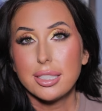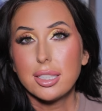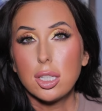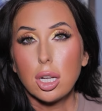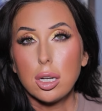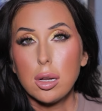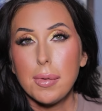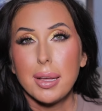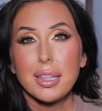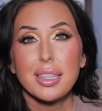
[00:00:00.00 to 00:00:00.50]
Let's
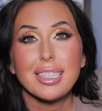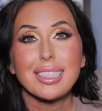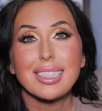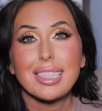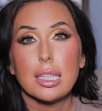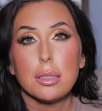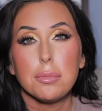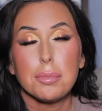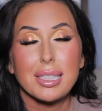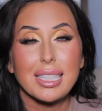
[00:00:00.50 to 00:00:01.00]
talk about this
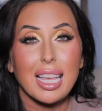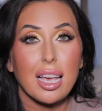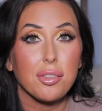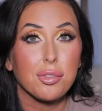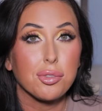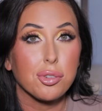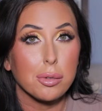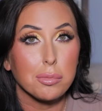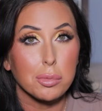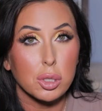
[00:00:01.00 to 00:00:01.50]
lip set
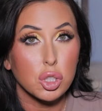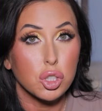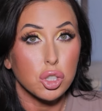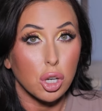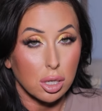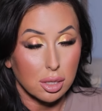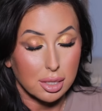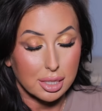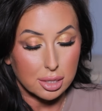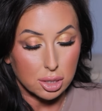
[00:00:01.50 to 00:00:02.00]
from
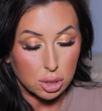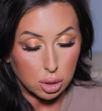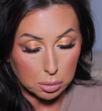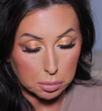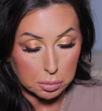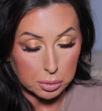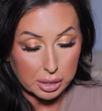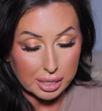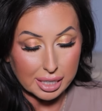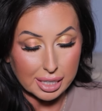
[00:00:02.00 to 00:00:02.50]
Charlotte
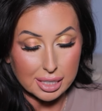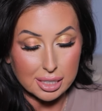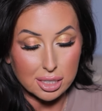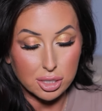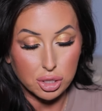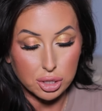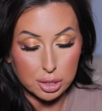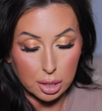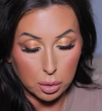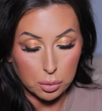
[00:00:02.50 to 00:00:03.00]
Tilbury.
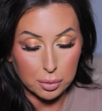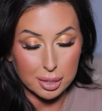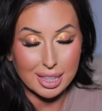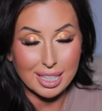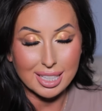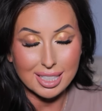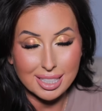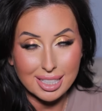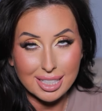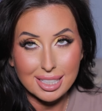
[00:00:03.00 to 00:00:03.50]
So
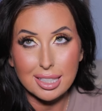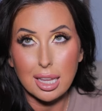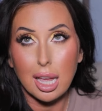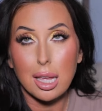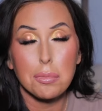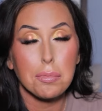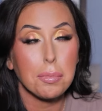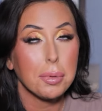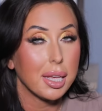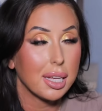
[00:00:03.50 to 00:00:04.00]
this is
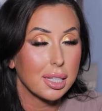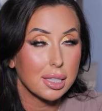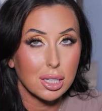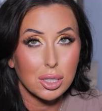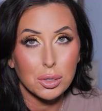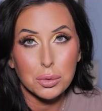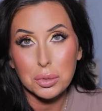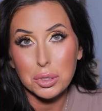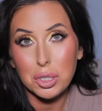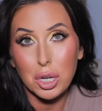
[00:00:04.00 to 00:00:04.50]
a
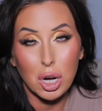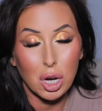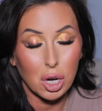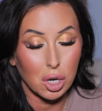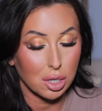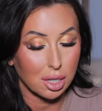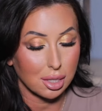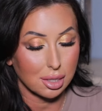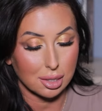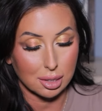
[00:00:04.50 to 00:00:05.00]
Pillow
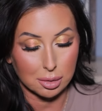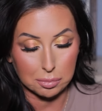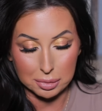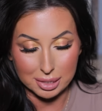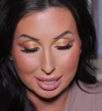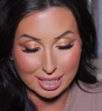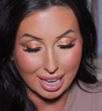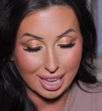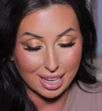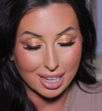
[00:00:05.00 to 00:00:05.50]
Talk lip
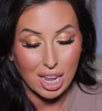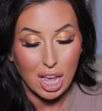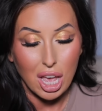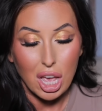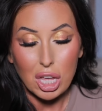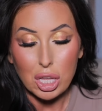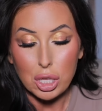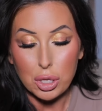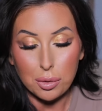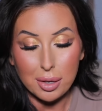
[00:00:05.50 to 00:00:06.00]
set.
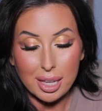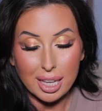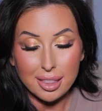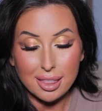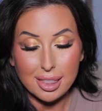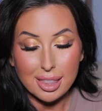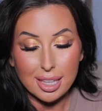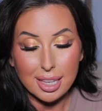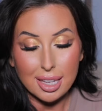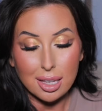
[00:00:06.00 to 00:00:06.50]
You
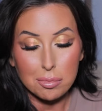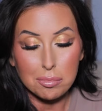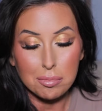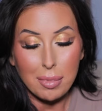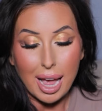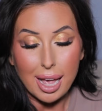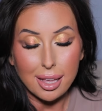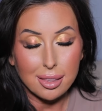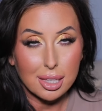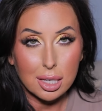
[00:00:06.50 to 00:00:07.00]
get the
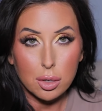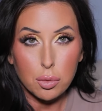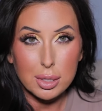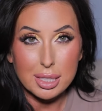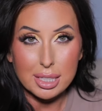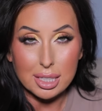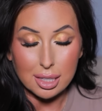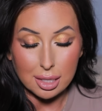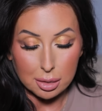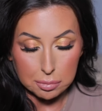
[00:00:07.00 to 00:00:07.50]
matte
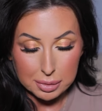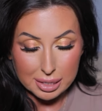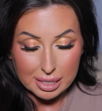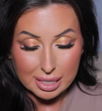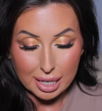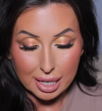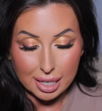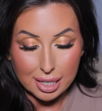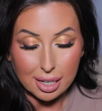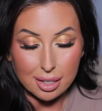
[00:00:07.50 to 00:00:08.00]
liquid
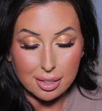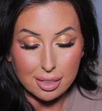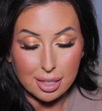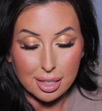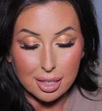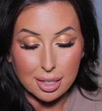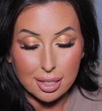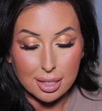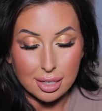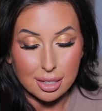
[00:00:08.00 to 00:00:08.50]
lipstick,
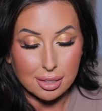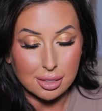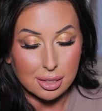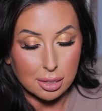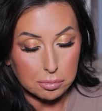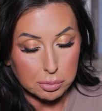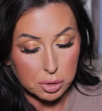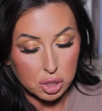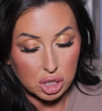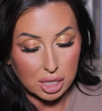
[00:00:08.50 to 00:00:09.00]
the
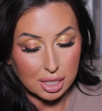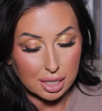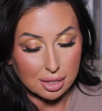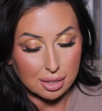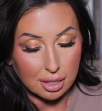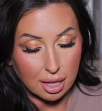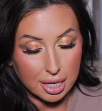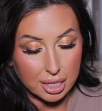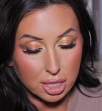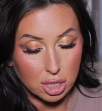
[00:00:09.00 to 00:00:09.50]
lip cheek
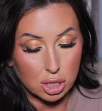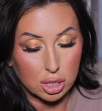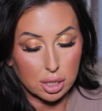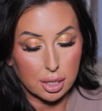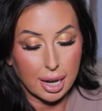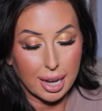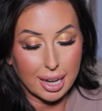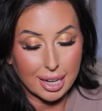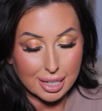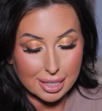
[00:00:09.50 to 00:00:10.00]
liner,
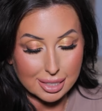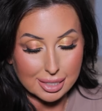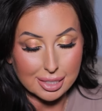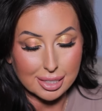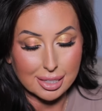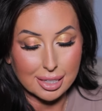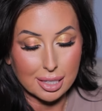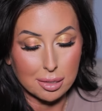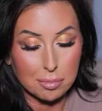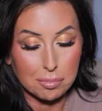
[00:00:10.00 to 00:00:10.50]
and
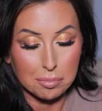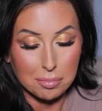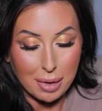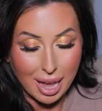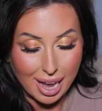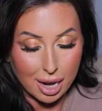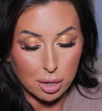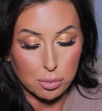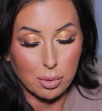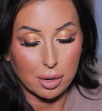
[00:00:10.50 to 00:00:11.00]
the
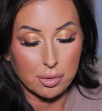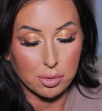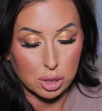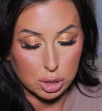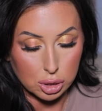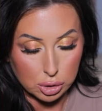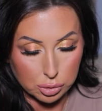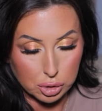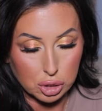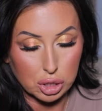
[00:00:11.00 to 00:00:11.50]
matte
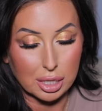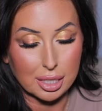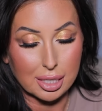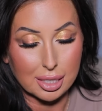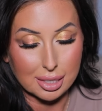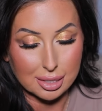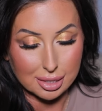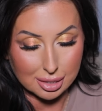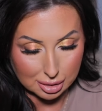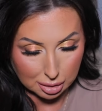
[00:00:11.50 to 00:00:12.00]
revolution
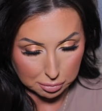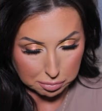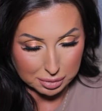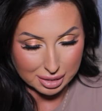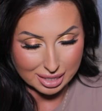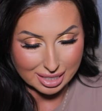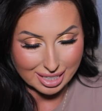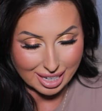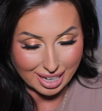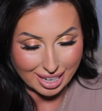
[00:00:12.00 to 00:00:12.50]

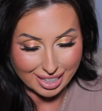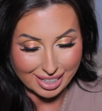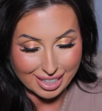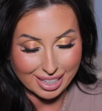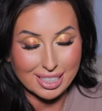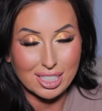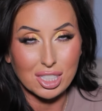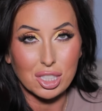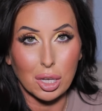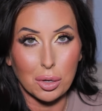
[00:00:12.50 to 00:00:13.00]
lipstick.
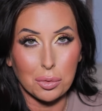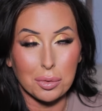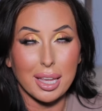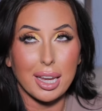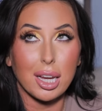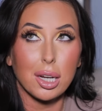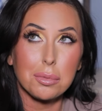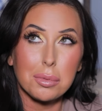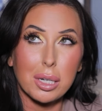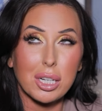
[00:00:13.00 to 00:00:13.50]
So the
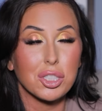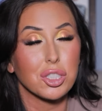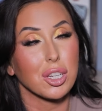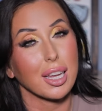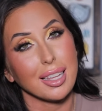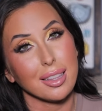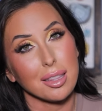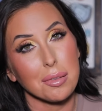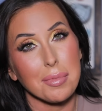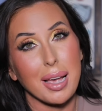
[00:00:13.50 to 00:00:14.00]
airbrush
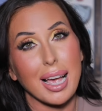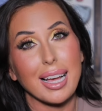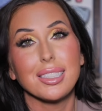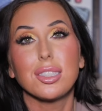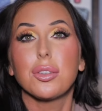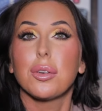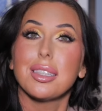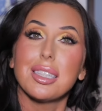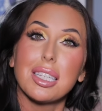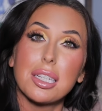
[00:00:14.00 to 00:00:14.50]
and the matte.
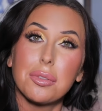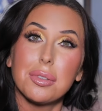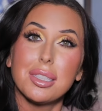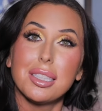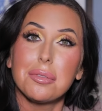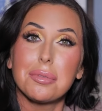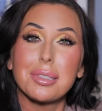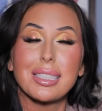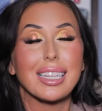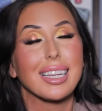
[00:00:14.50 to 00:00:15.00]
So a liquid
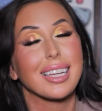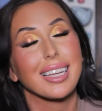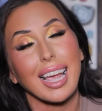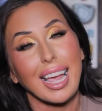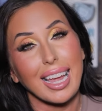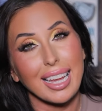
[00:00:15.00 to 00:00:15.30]
lipstick